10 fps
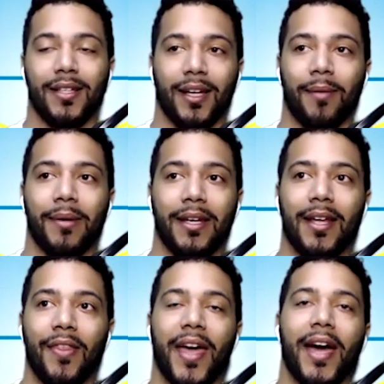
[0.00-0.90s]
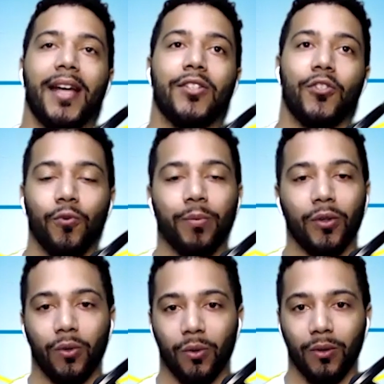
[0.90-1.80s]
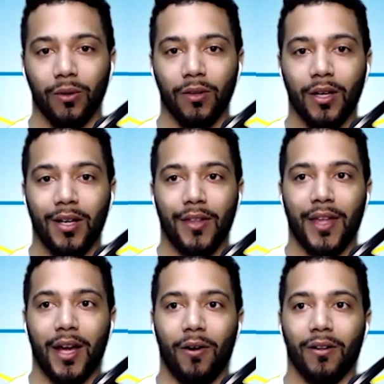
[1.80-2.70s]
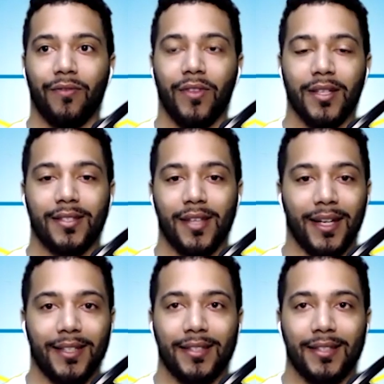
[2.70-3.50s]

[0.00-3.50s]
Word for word: Like, I mean, that is super cool that all of this like